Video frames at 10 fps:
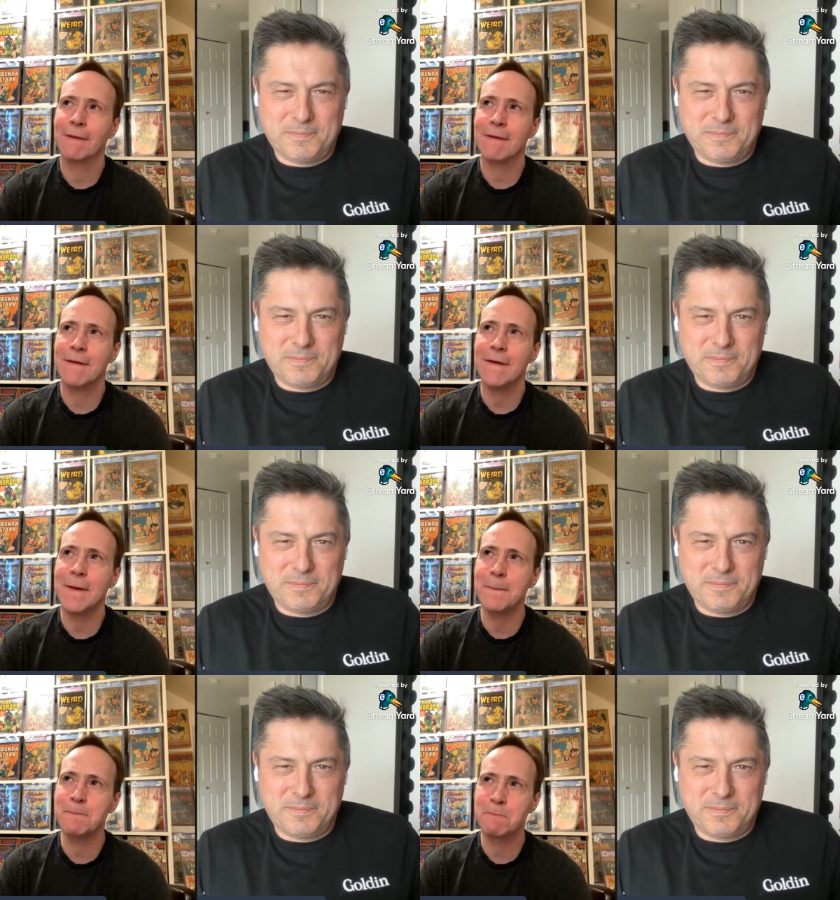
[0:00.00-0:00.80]

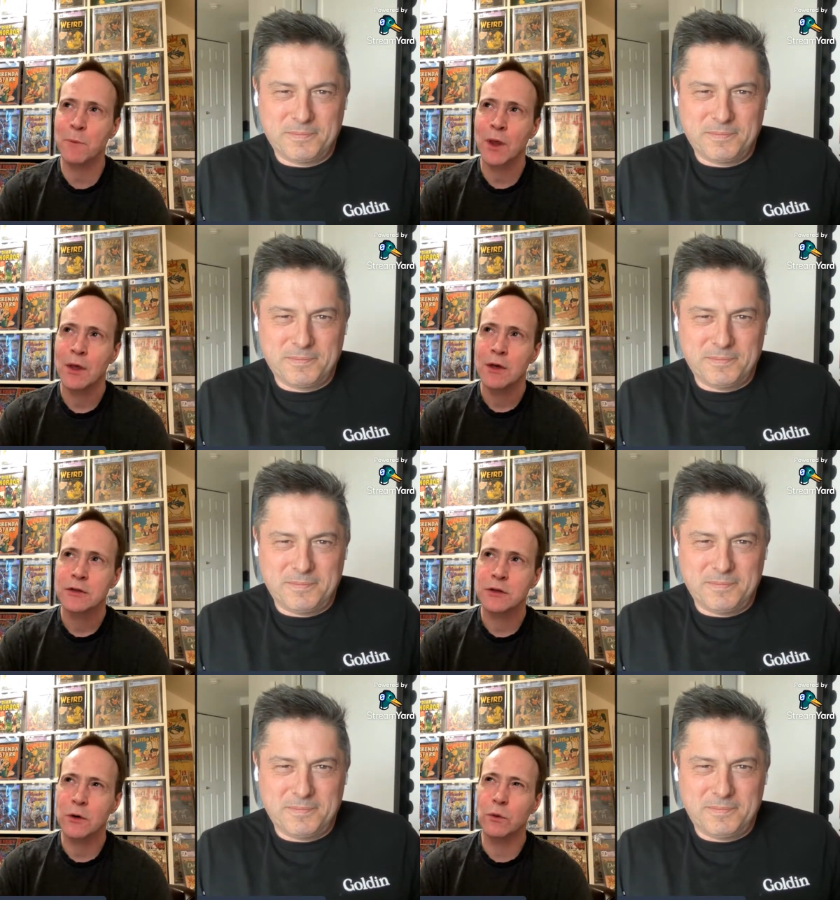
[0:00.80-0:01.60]
Speaker 1: Um,
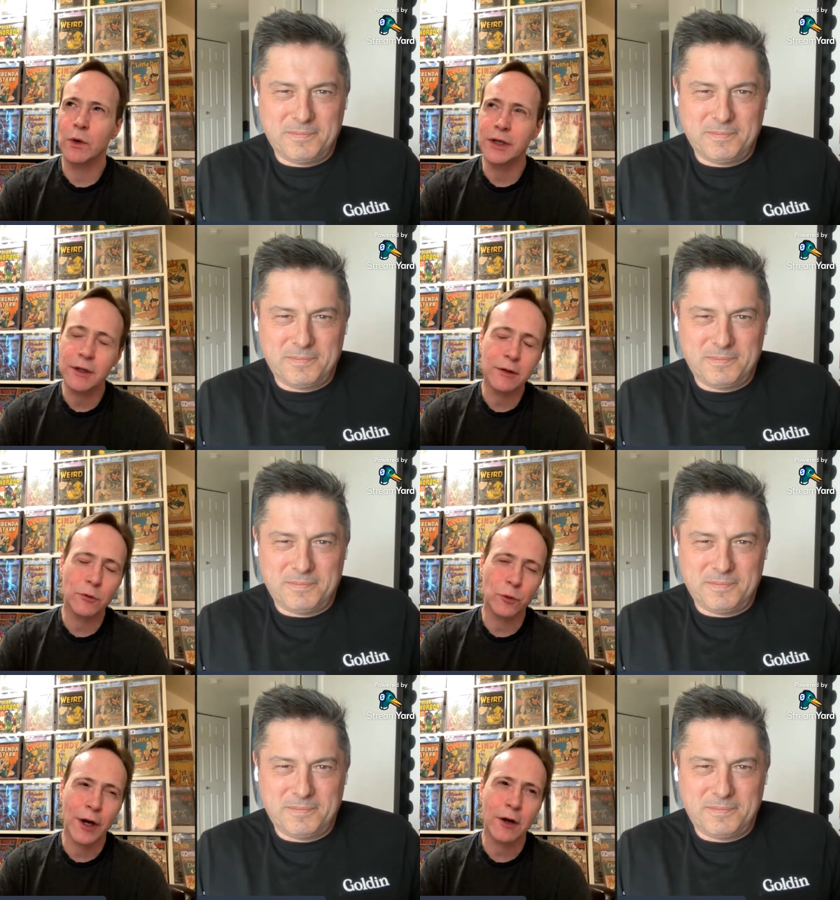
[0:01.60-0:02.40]
so one of
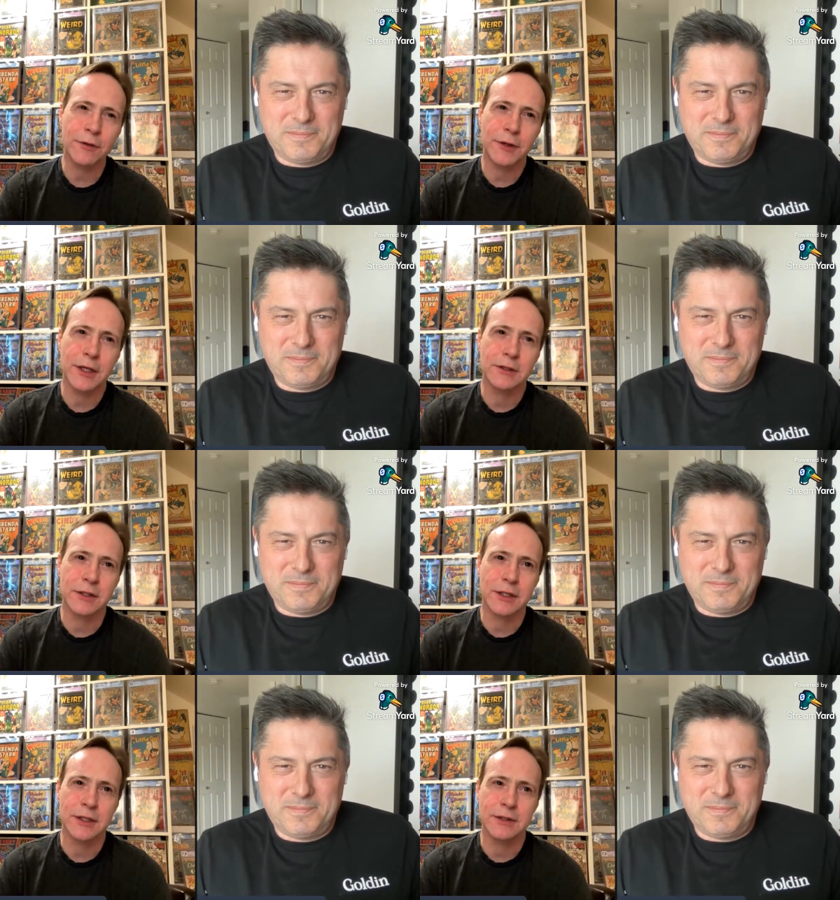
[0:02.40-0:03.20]
the rare things
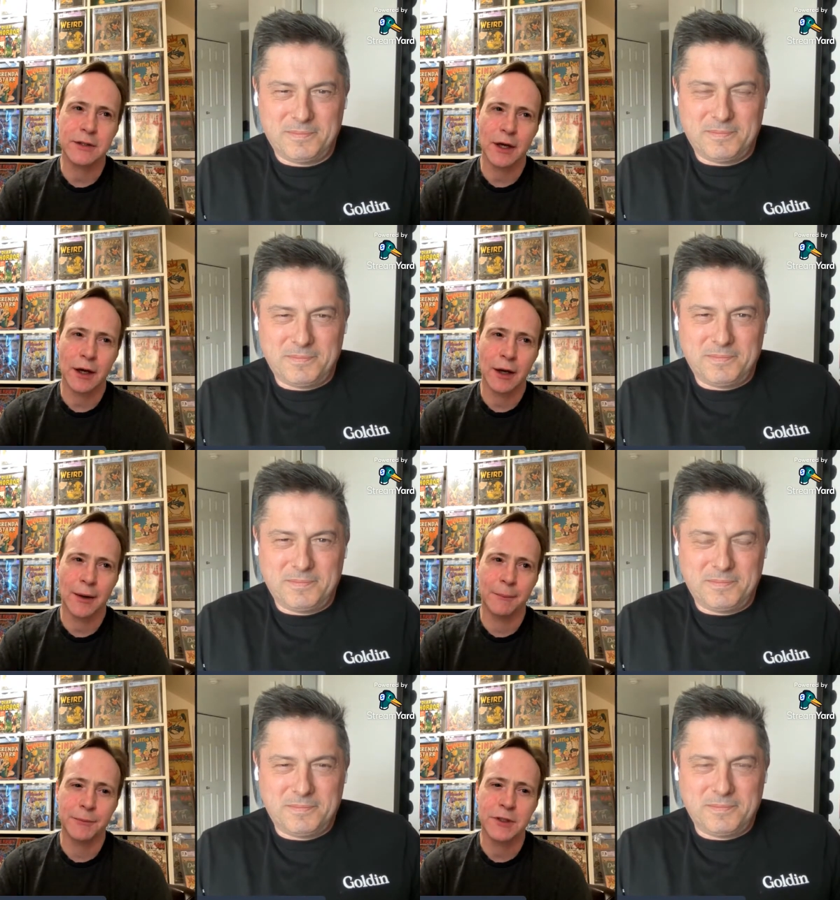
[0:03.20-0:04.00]
is
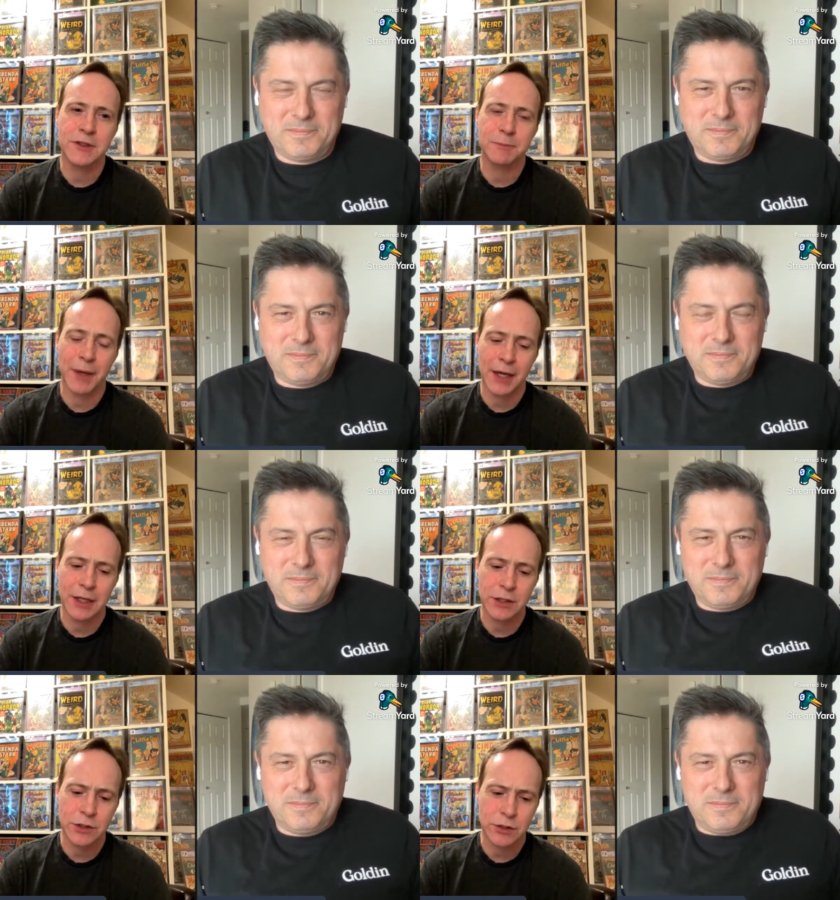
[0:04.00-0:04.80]
um, the
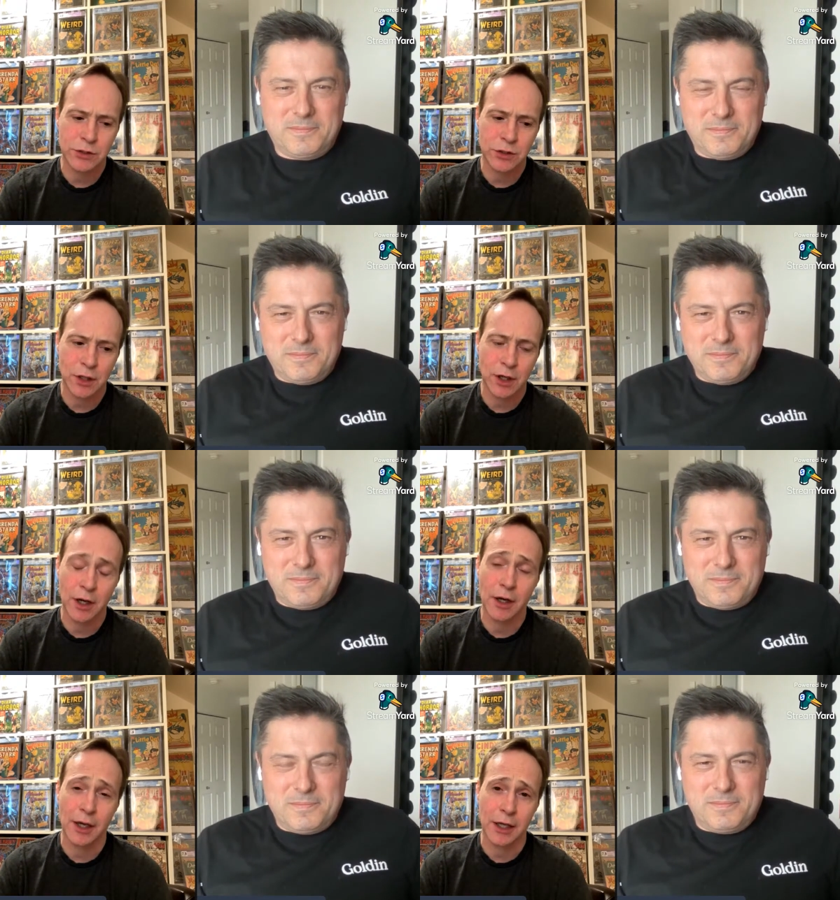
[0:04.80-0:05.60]
Spanish
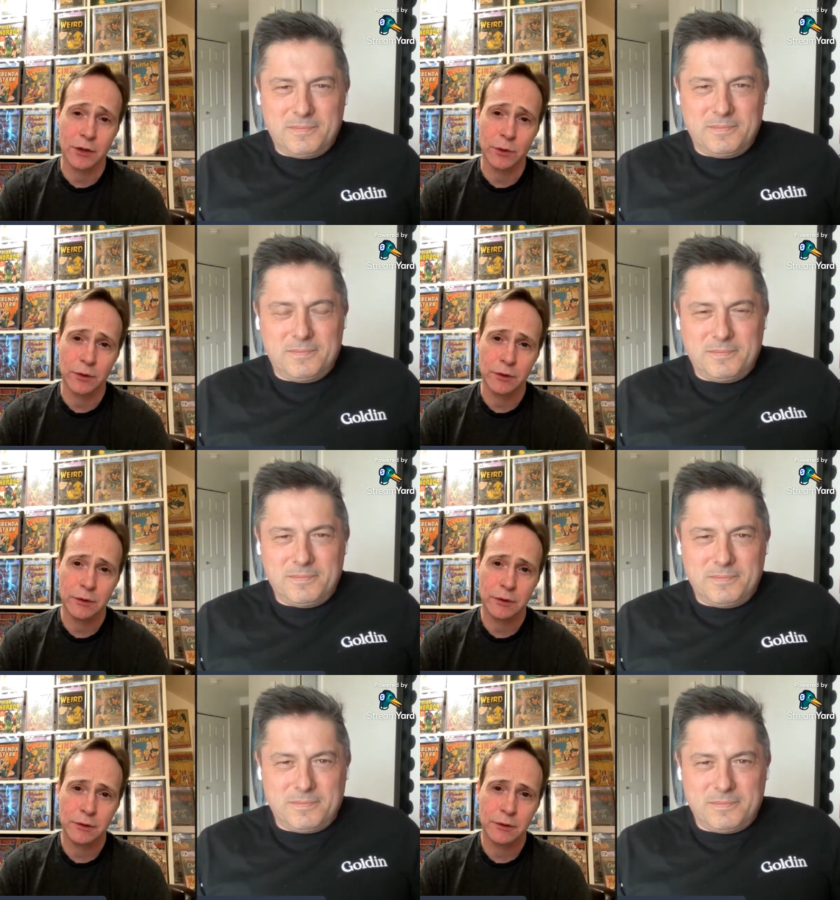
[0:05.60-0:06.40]
uh, annual,
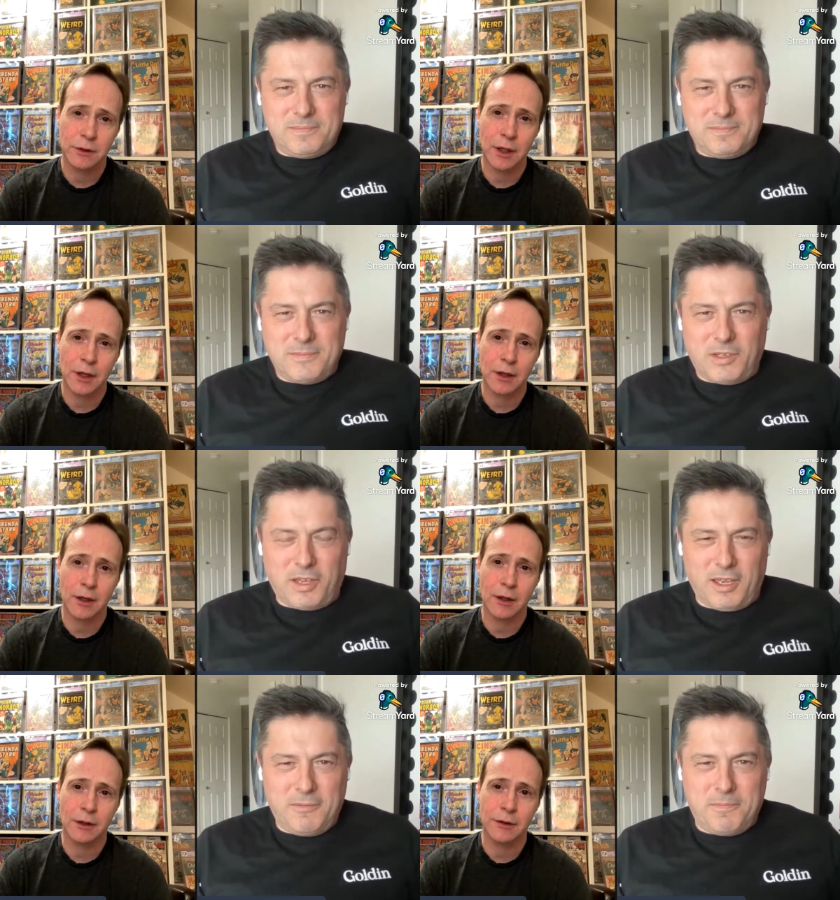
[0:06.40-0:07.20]

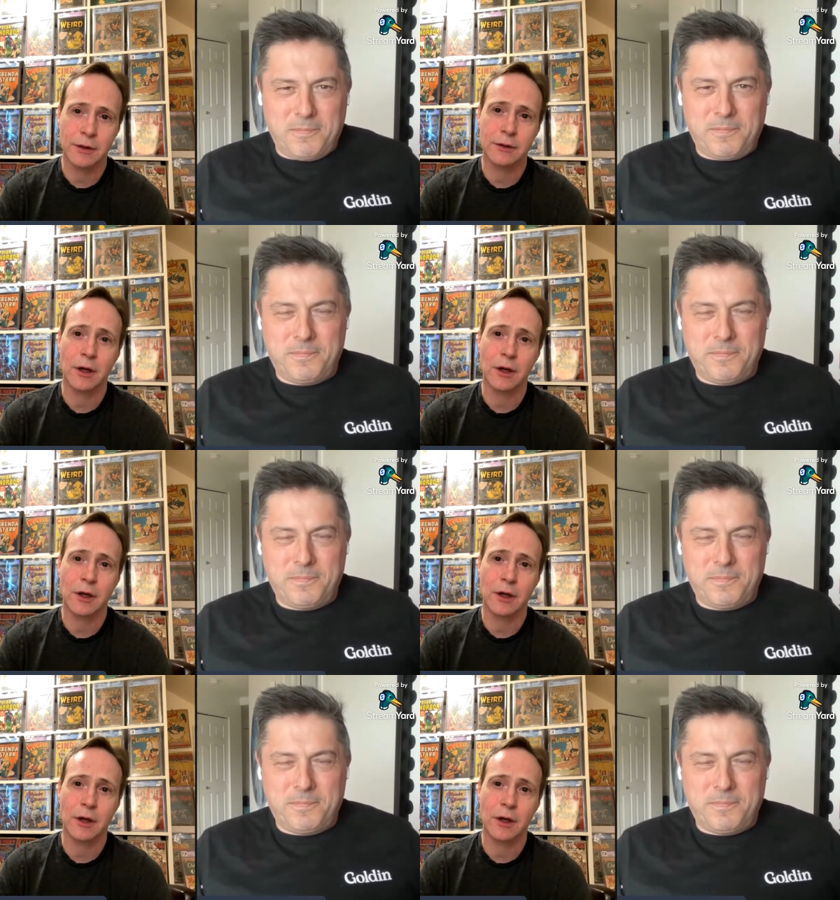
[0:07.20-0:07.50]
uh, okay.